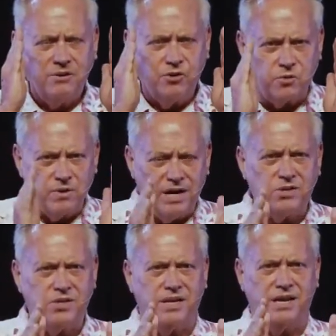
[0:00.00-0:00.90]

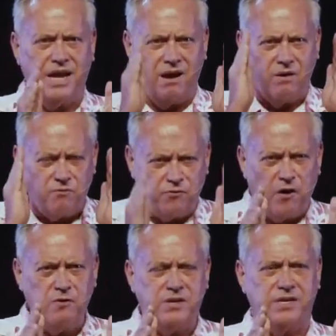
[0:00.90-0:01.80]
direction, our
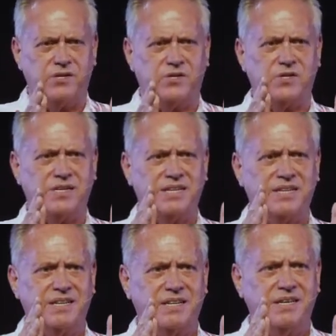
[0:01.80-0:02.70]
focus
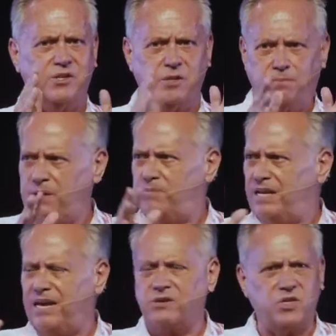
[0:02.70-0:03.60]
is the
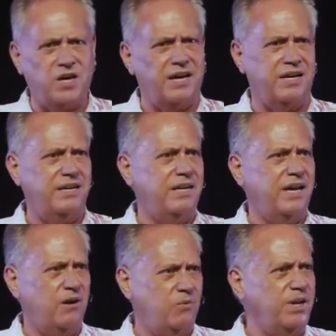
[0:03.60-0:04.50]
people outside
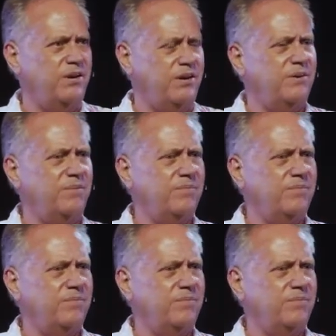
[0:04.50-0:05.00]
our window.